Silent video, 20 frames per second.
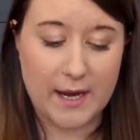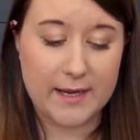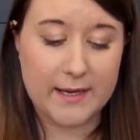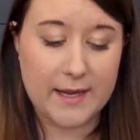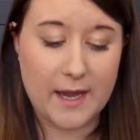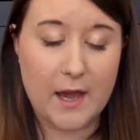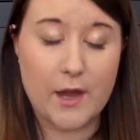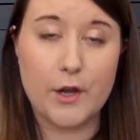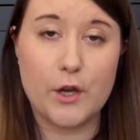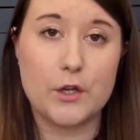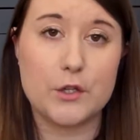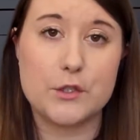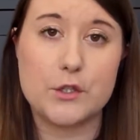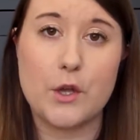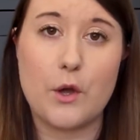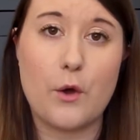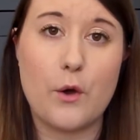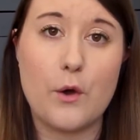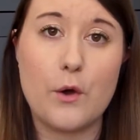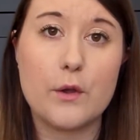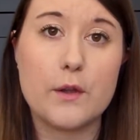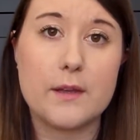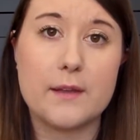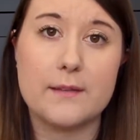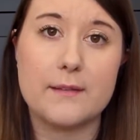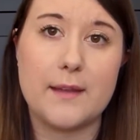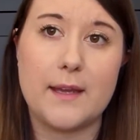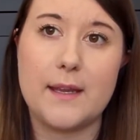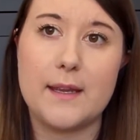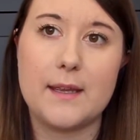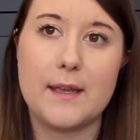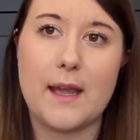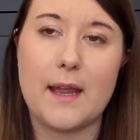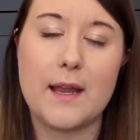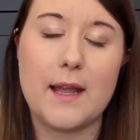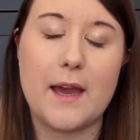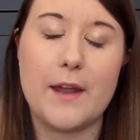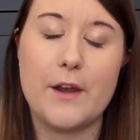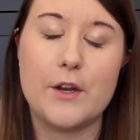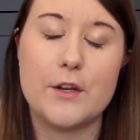I cannot talk, like, I
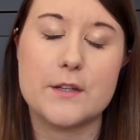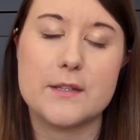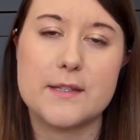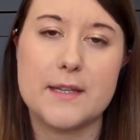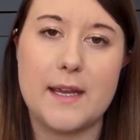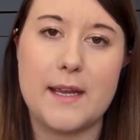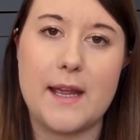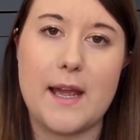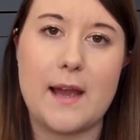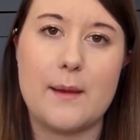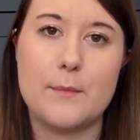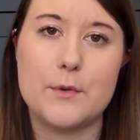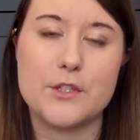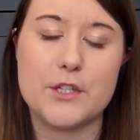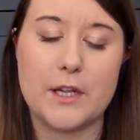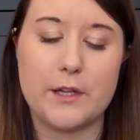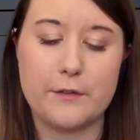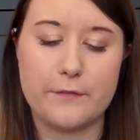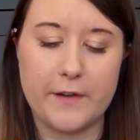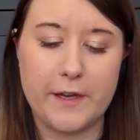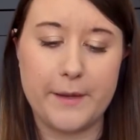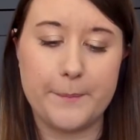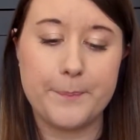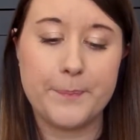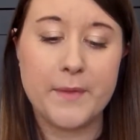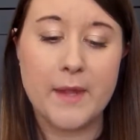cannot say how much I love it.